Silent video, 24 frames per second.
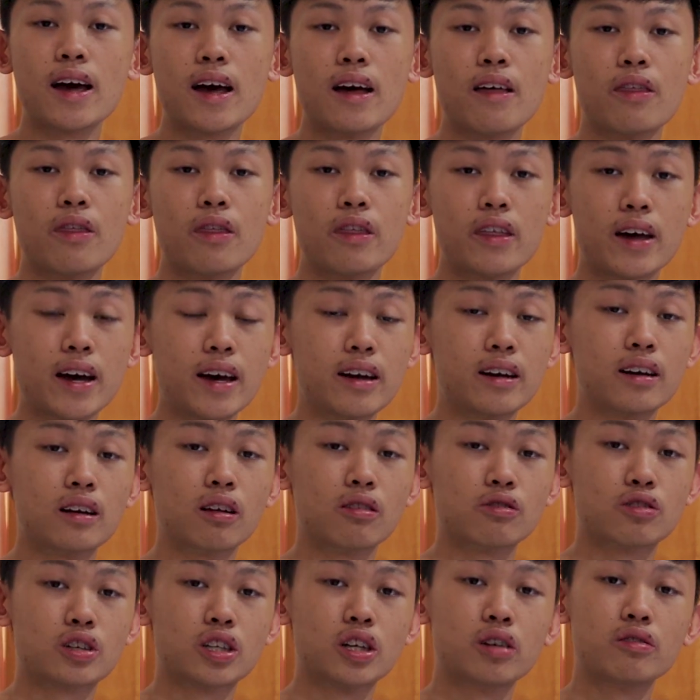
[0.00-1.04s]
and then
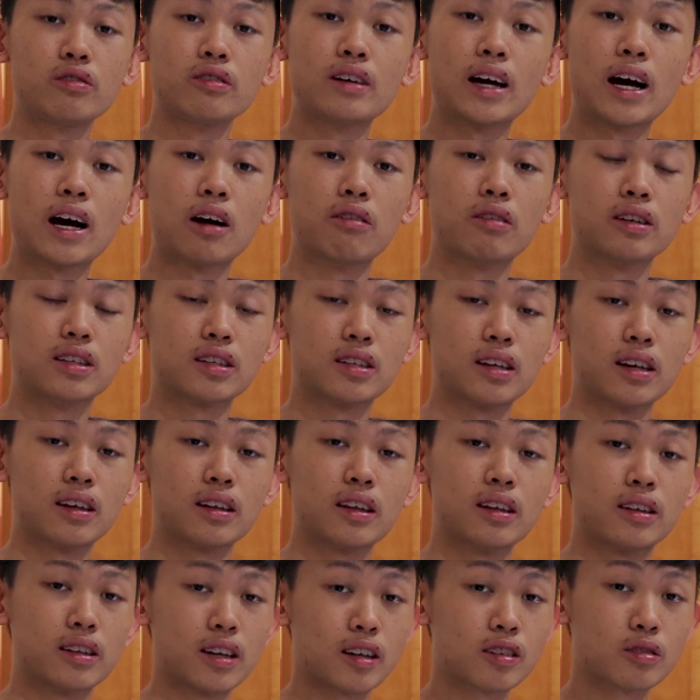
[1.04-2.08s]
I'll show you how I take
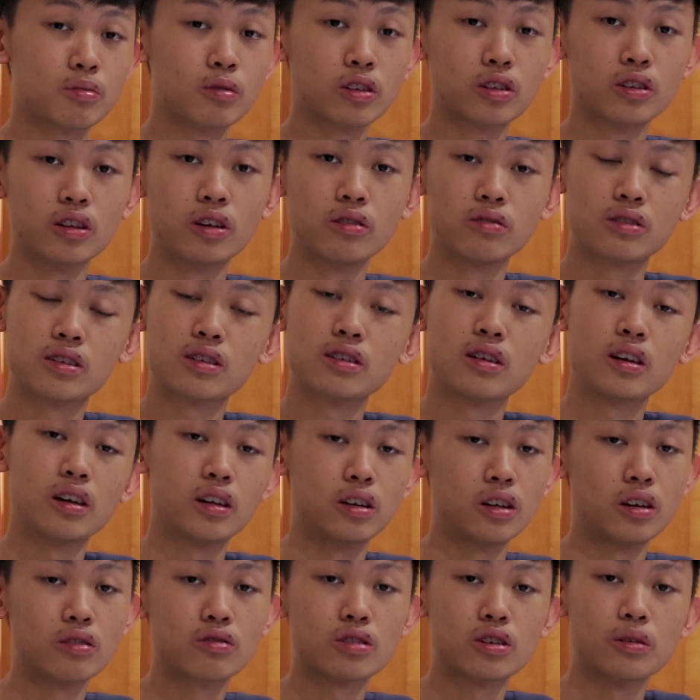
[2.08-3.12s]
textbook notes
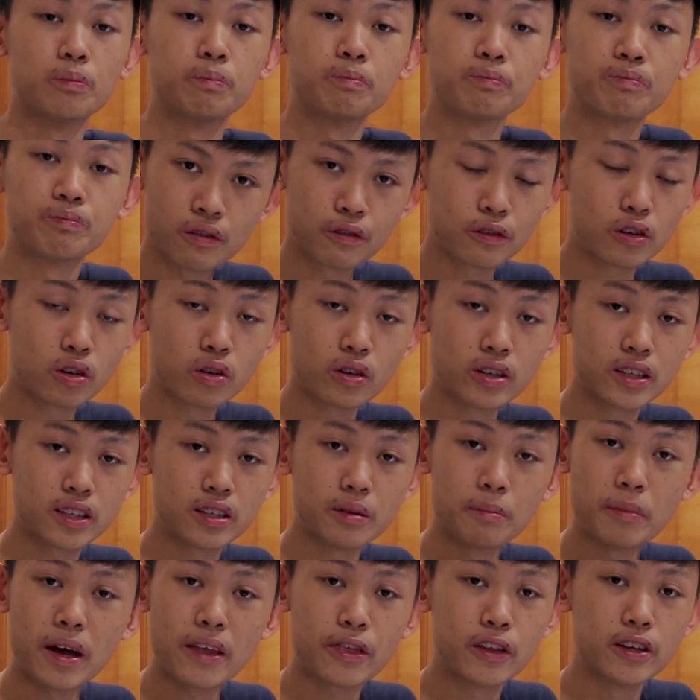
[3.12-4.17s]
in Notion. Of course,
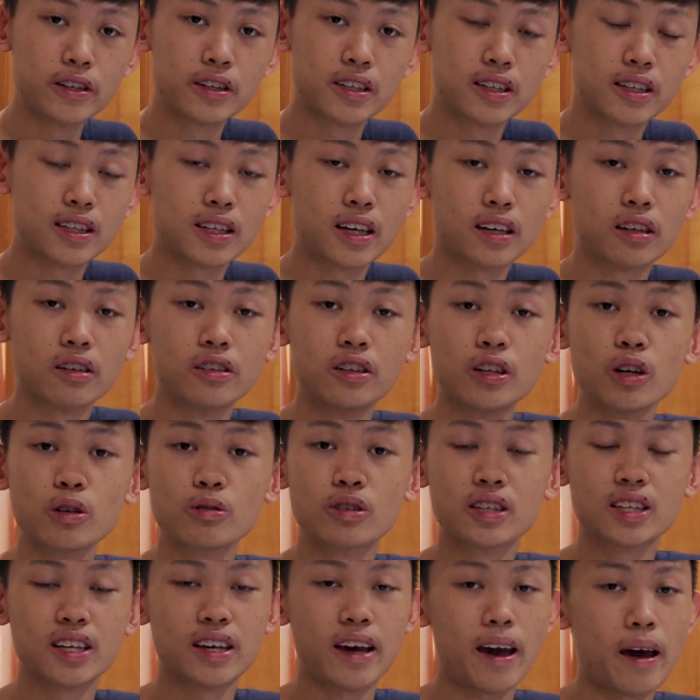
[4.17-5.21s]
the method to taking
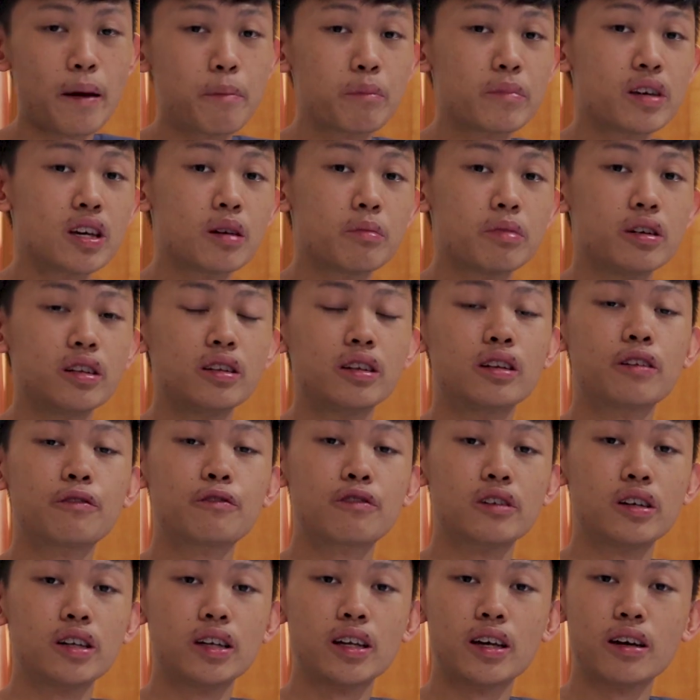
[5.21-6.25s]
notes can be a bit
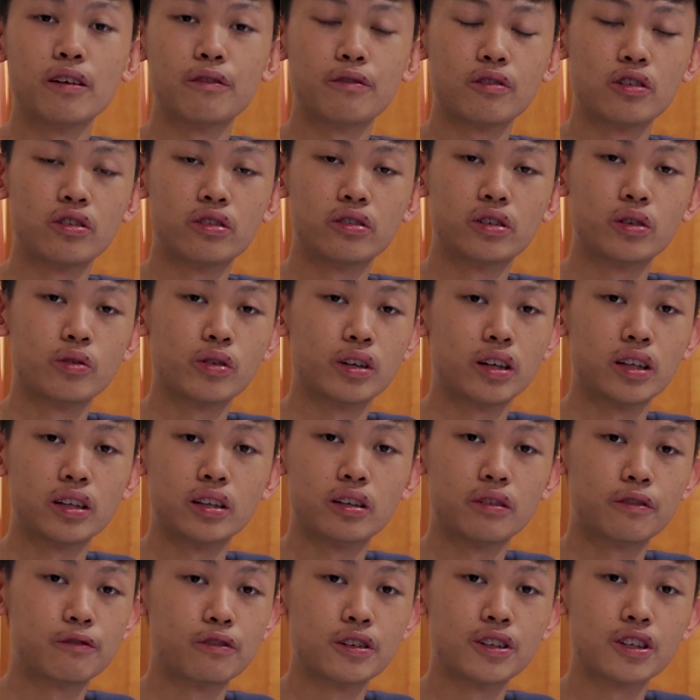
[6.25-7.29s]
different if you're doing a
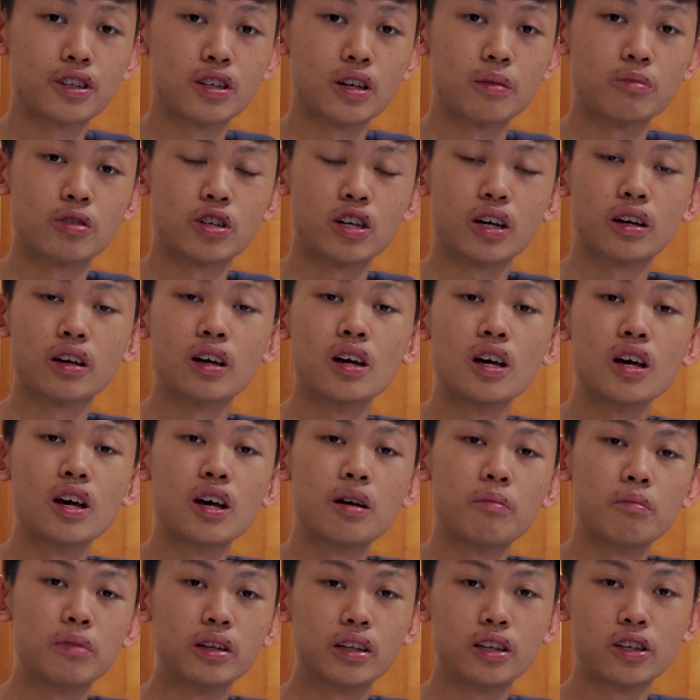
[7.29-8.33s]
different subject,
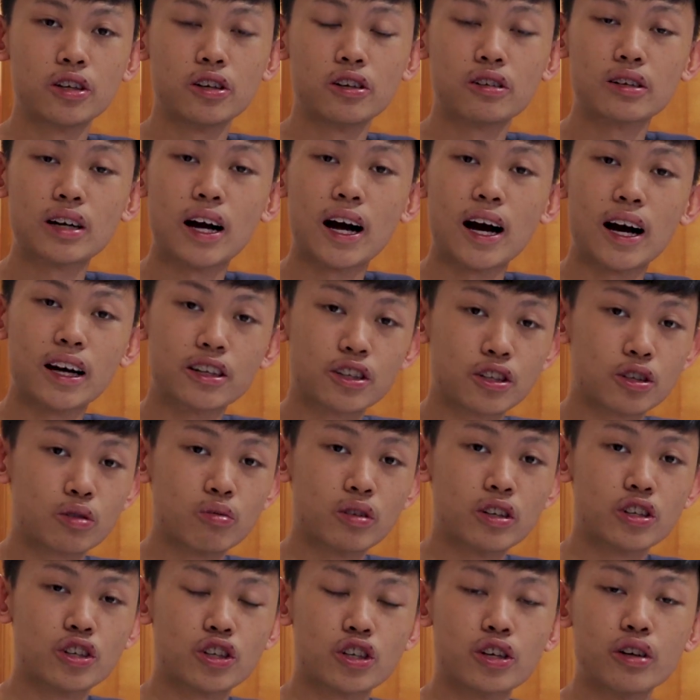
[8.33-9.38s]
but here I just
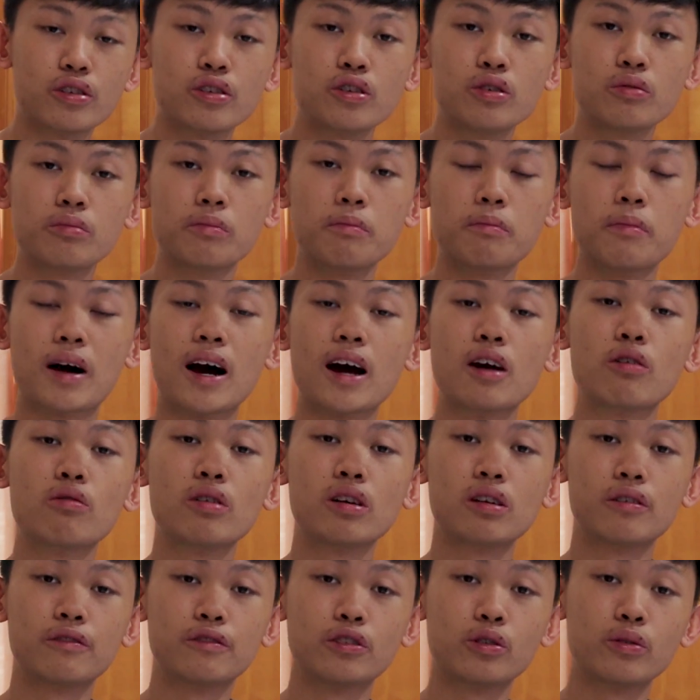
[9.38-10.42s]
want to show you my
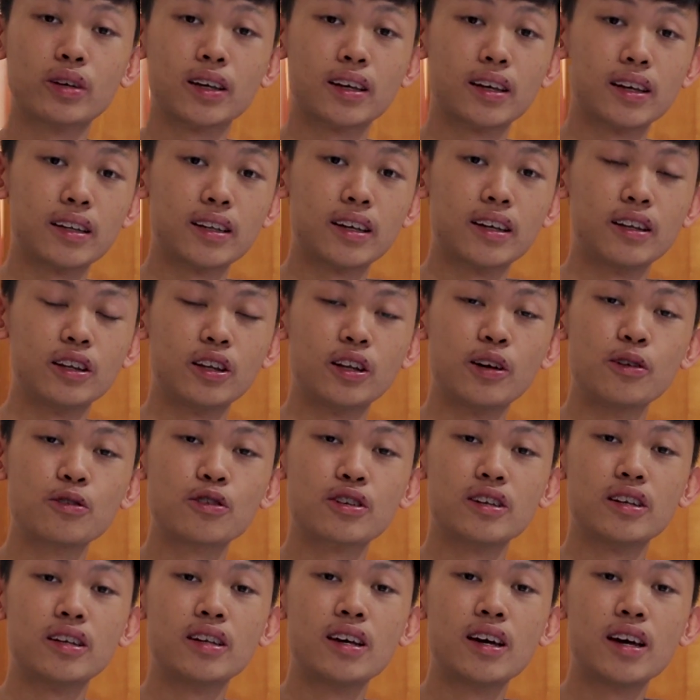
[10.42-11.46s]
way of doing it in
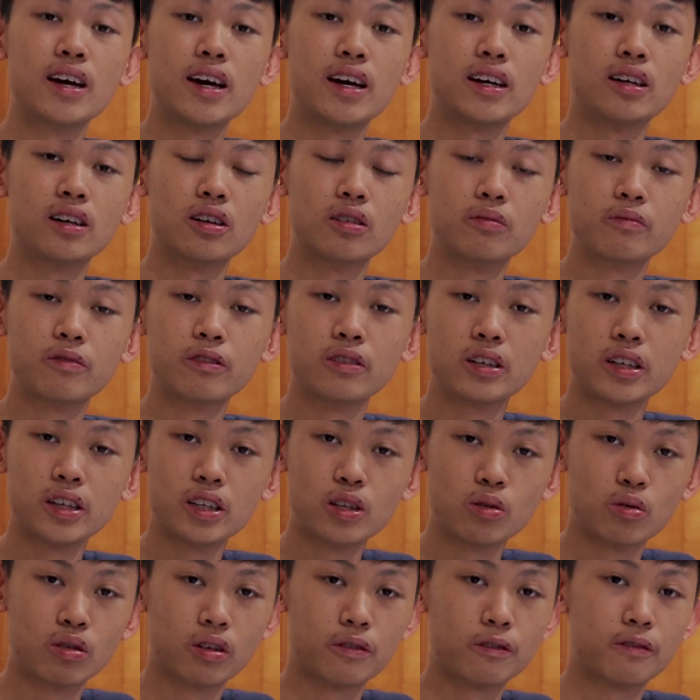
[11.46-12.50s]
Notion, and hopefully
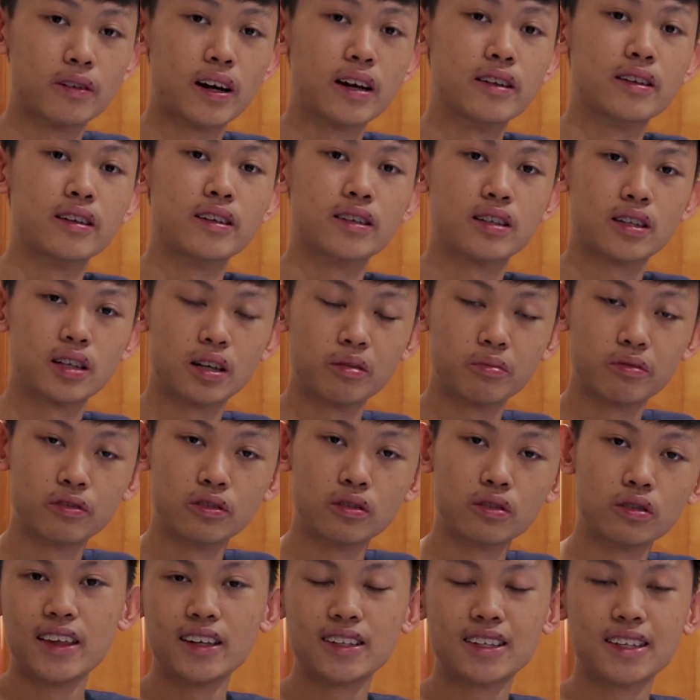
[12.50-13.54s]
you will find this
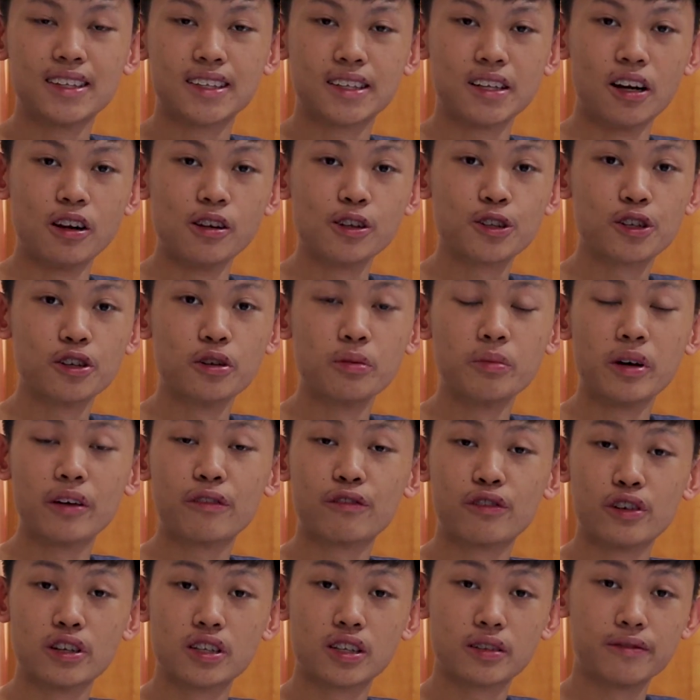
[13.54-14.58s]
helpful. This is also my
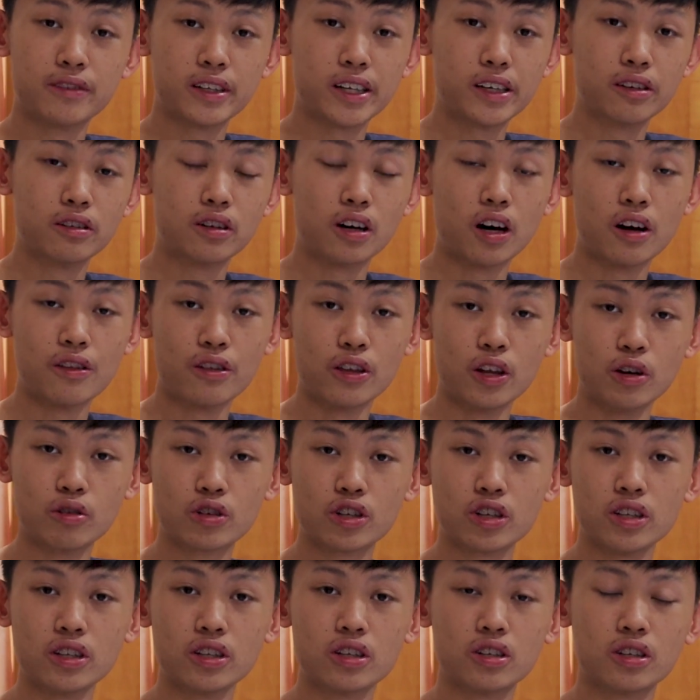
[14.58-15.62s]
first video on
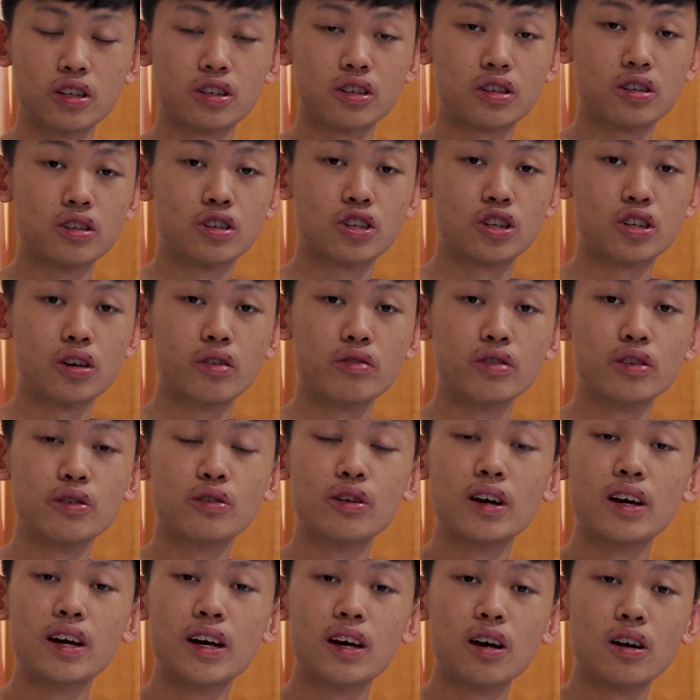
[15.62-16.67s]
Notion just to show
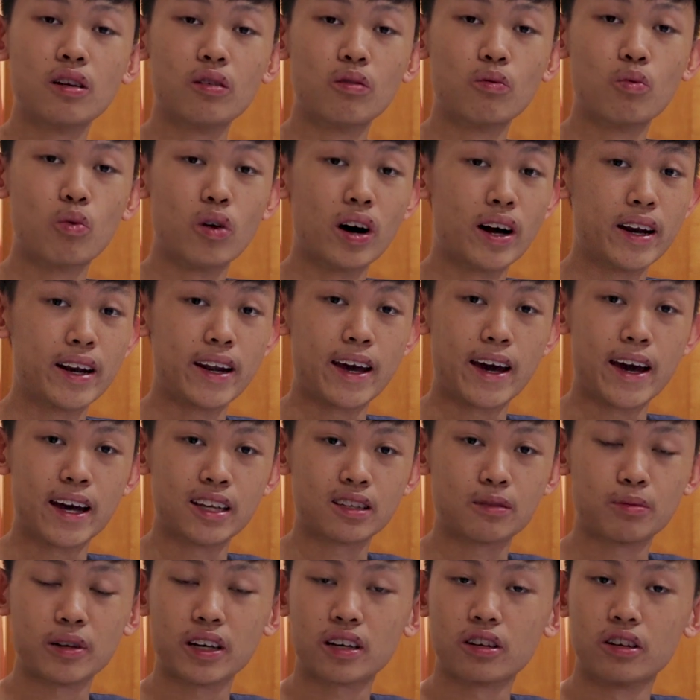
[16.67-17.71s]
you one
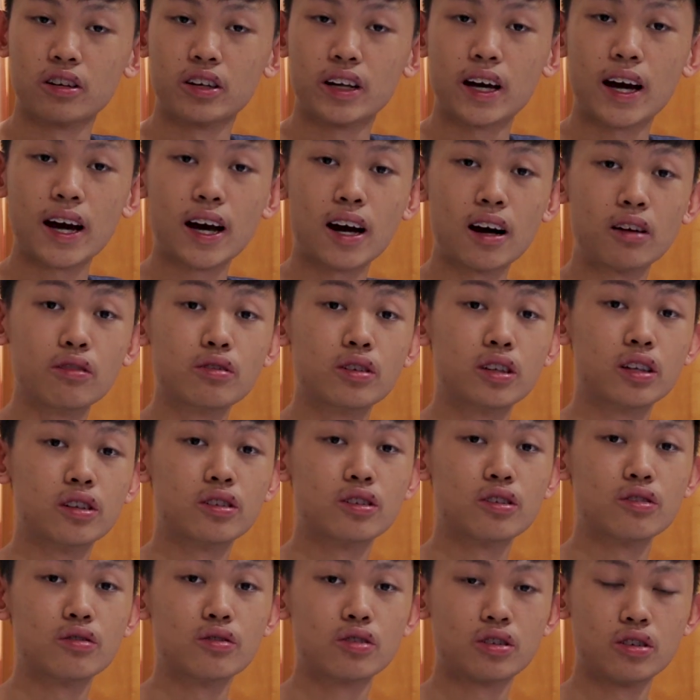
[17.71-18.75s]
aspect on how you
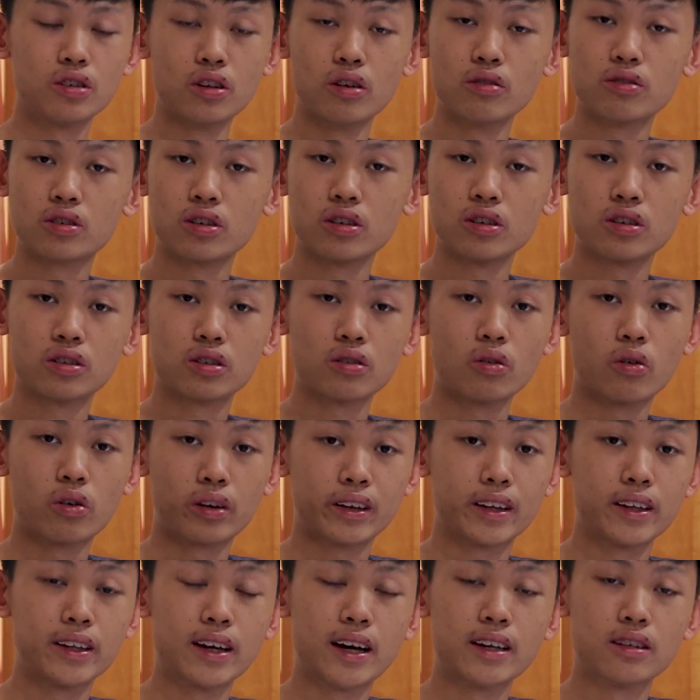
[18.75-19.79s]
can use Notion to
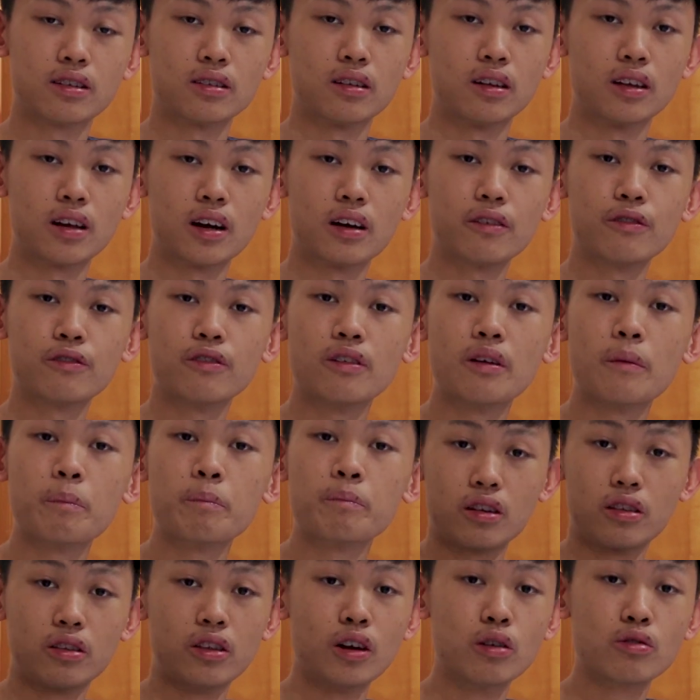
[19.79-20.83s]
organize your life.
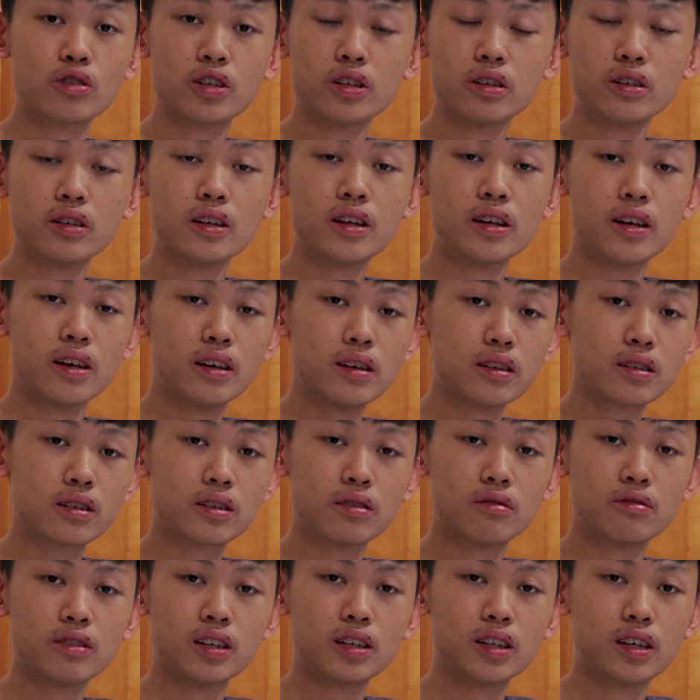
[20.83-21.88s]
Notion
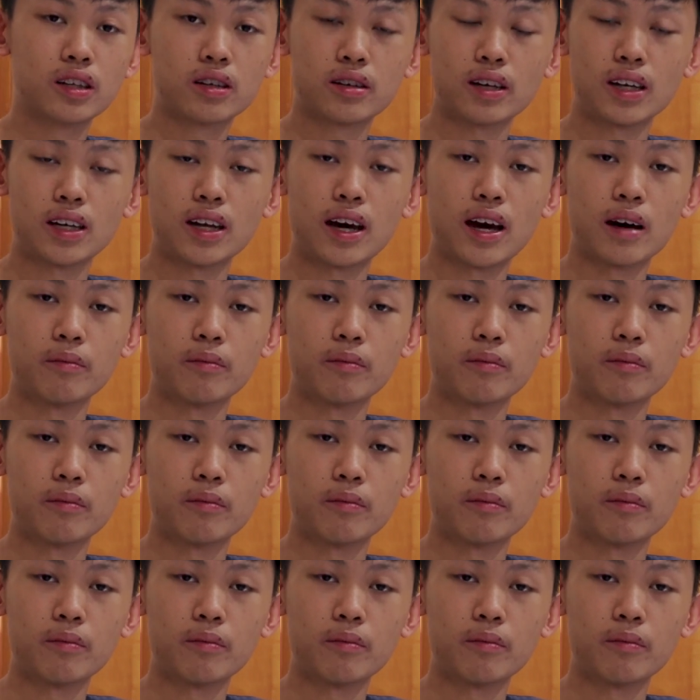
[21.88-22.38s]
is a really great